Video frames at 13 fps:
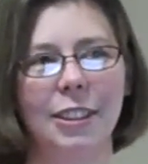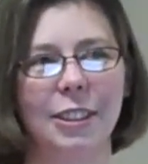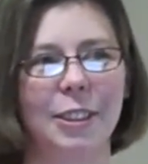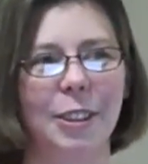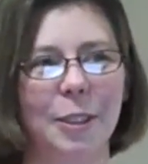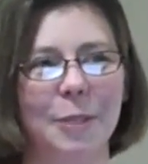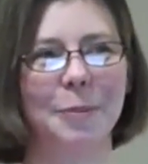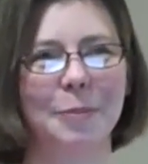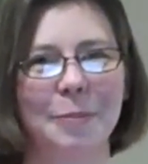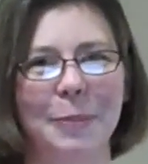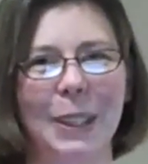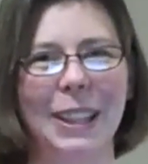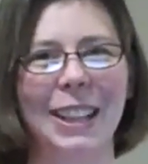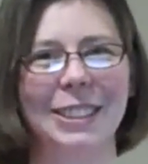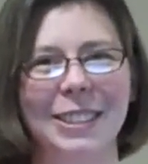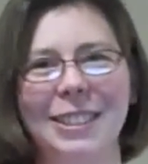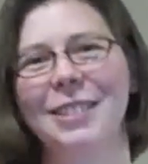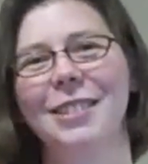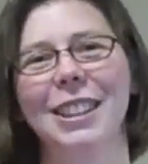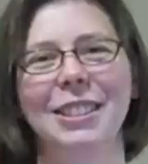So, but
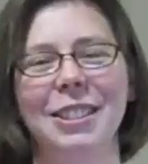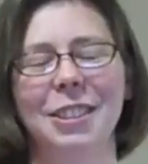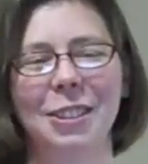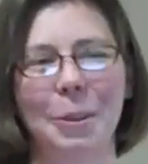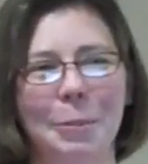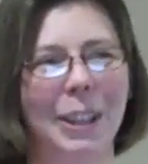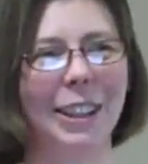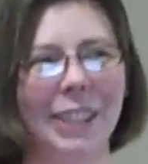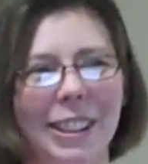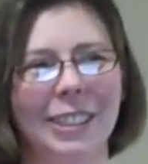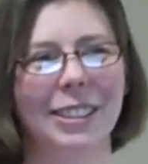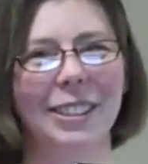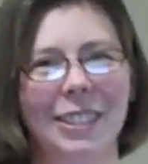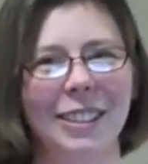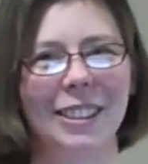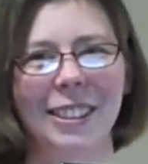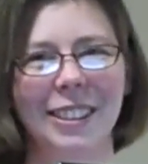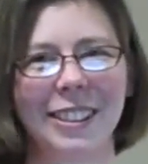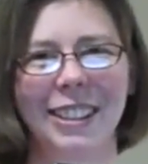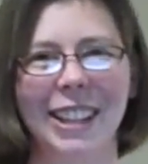that's just a plugin.
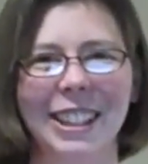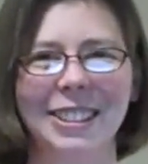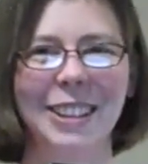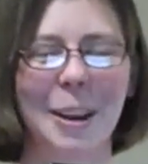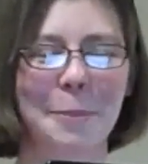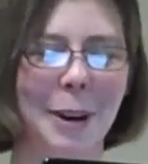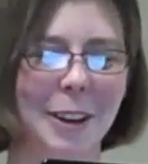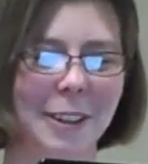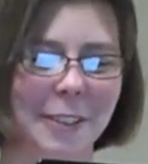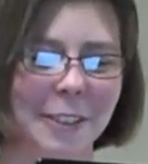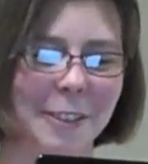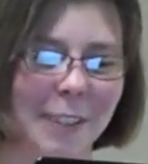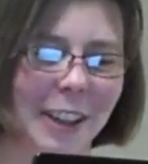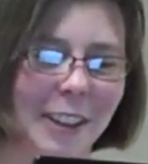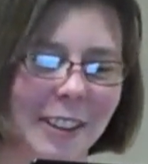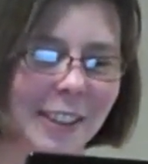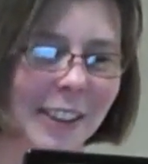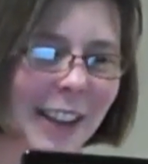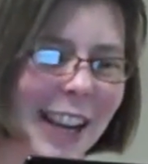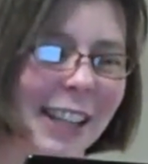It's not part of three.
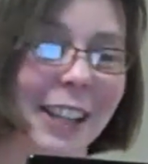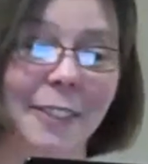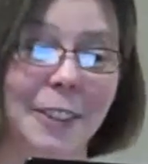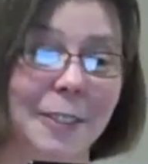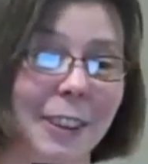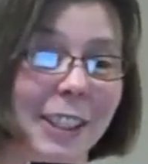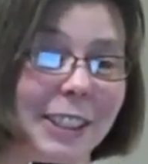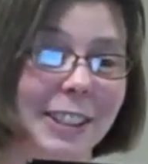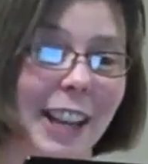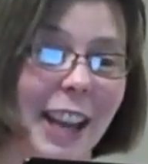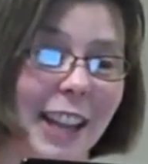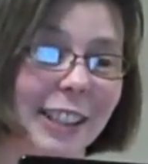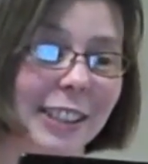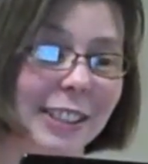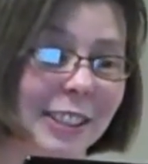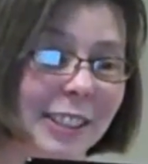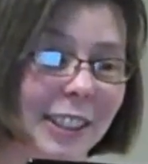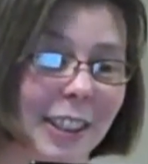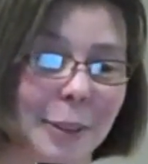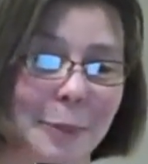I didn't even realize I had
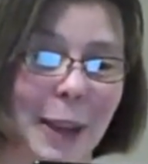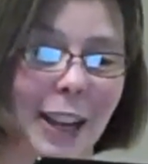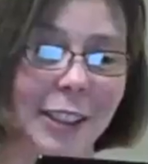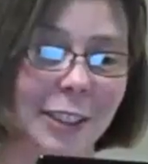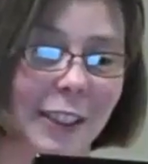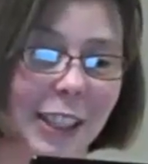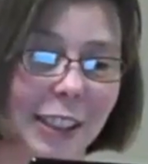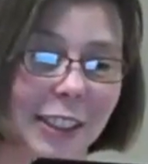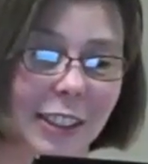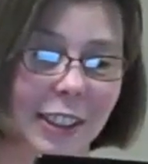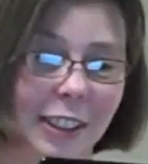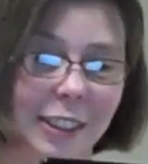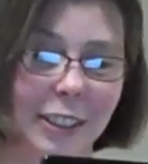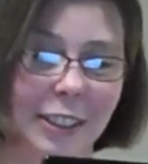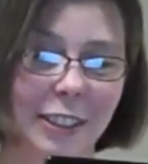it um, activated on here.